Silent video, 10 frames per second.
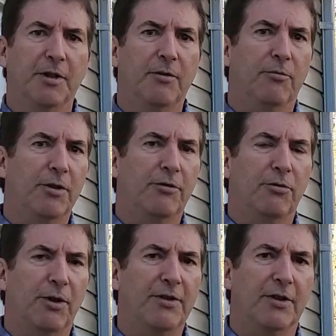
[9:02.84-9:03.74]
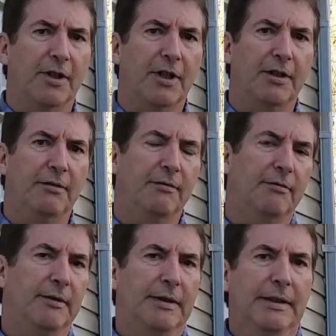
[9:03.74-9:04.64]
on once or twice a night,
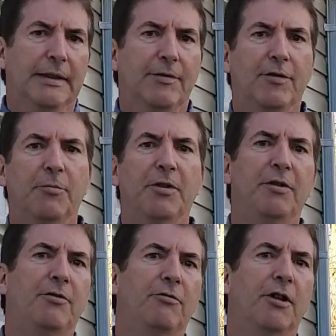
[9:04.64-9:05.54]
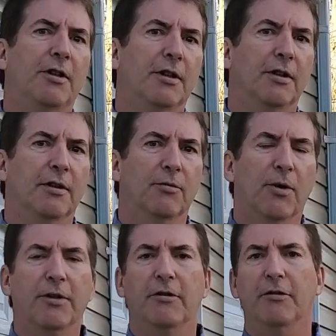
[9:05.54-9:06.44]
if somebody's trying to
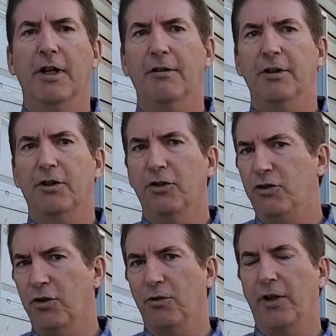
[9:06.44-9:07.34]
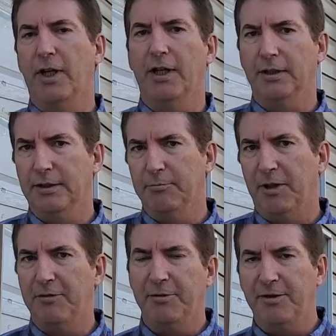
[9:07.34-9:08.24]
wander around, it could show that
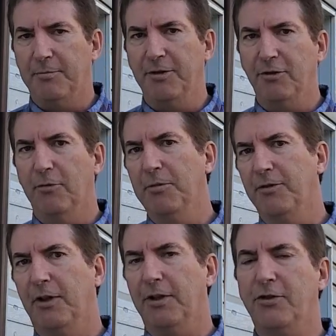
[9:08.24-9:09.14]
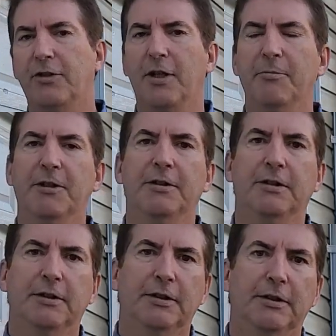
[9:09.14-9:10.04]
possibly somebody's home because the light just came on.
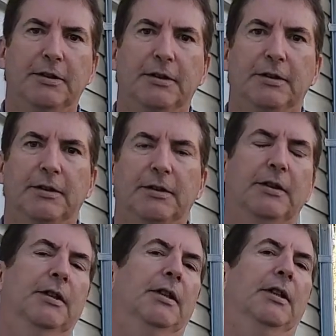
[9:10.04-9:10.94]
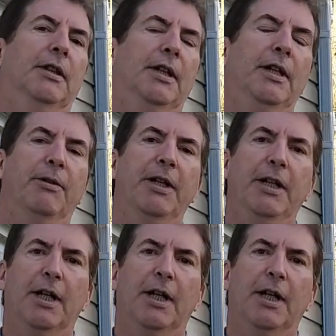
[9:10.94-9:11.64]
Anyway,